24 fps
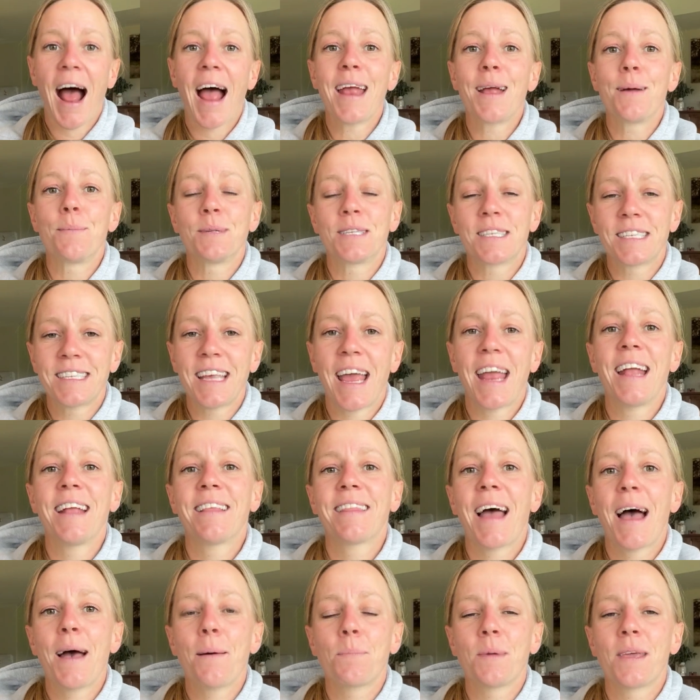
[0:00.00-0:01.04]
I am
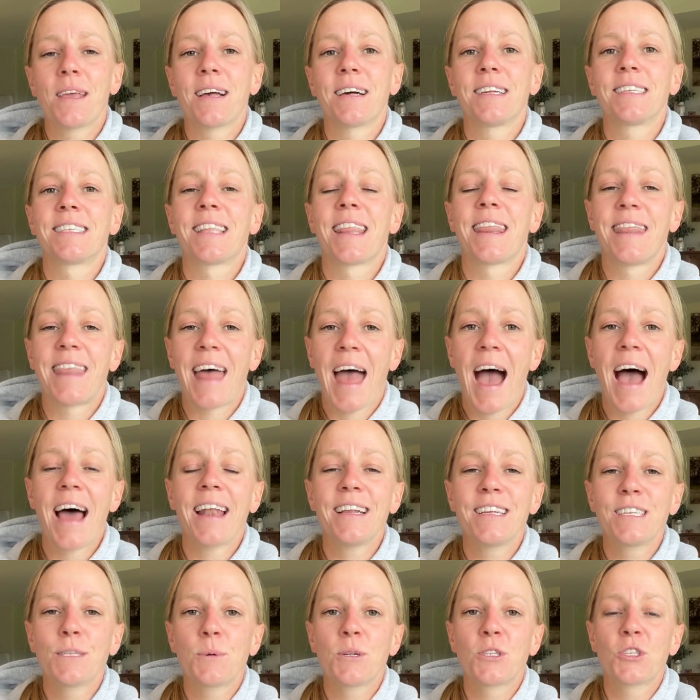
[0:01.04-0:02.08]
saying that because
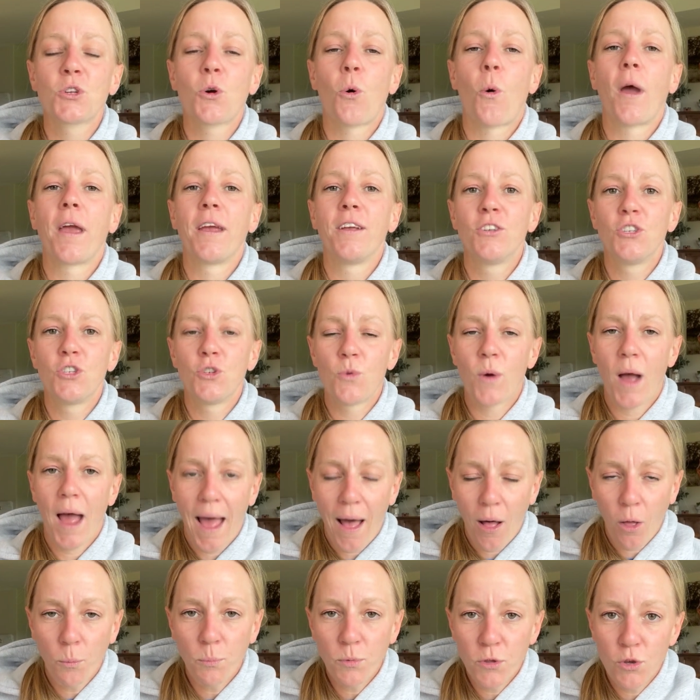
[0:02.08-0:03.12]
that is what's going to
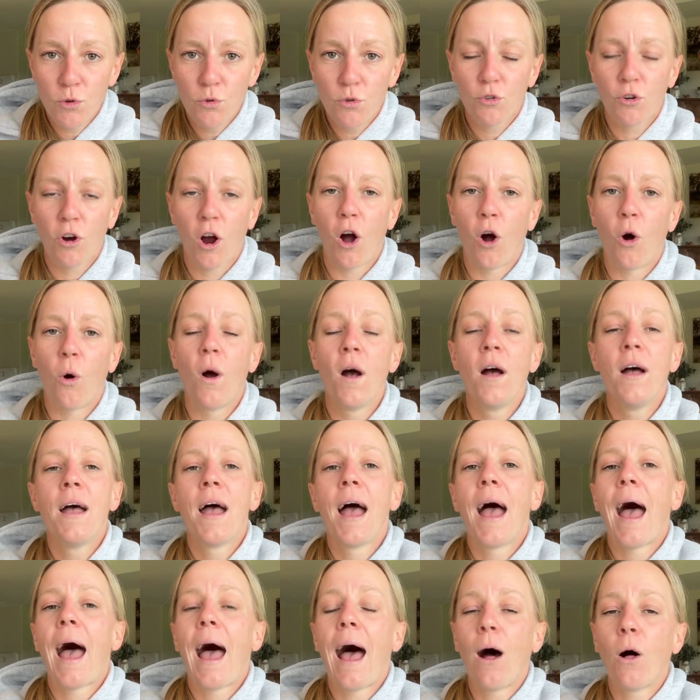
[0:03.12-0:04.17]
help you grow,
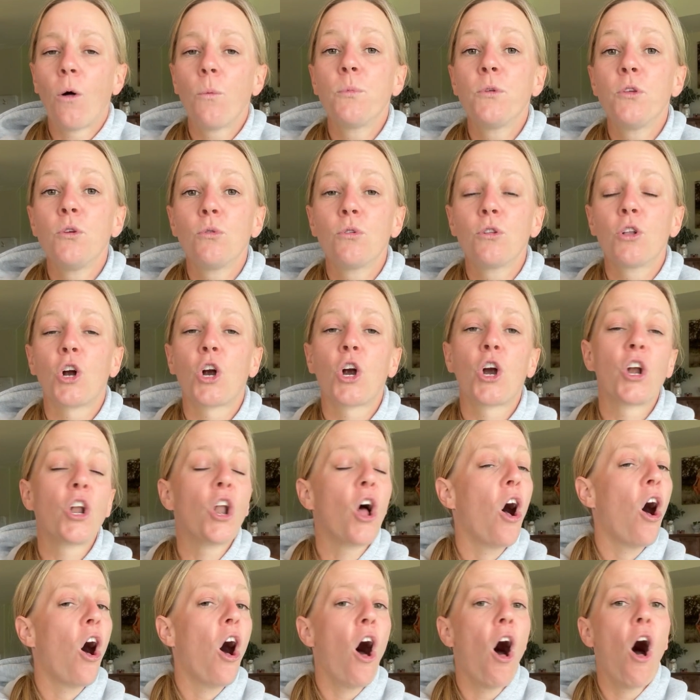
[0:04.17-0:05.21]
help you
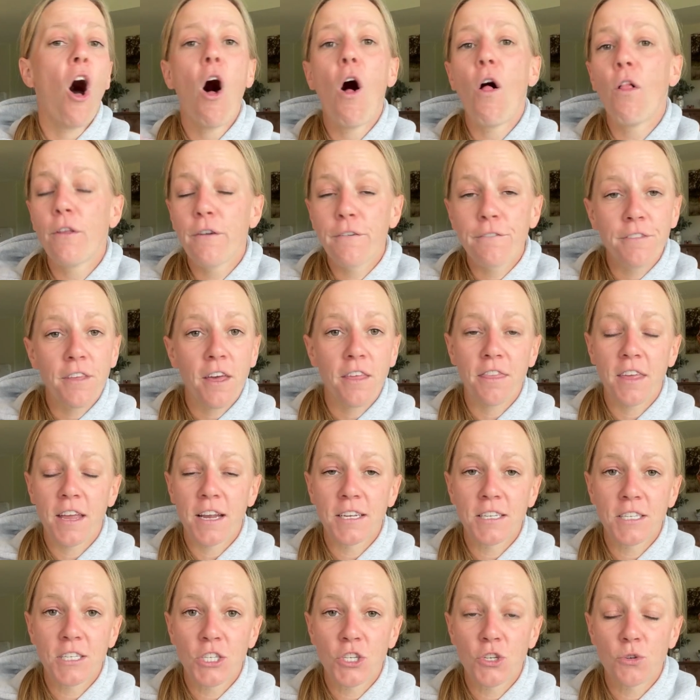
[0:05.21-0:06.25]
learn all of the
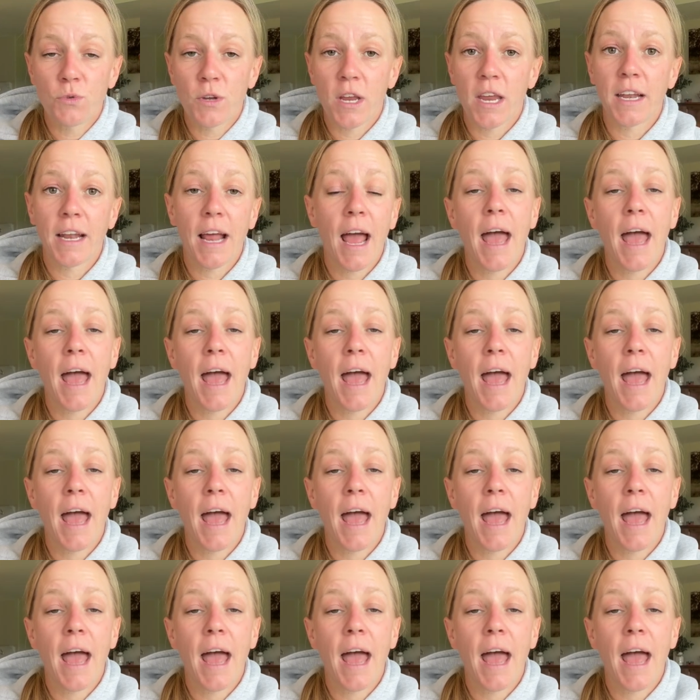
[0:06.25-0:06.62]
things you need.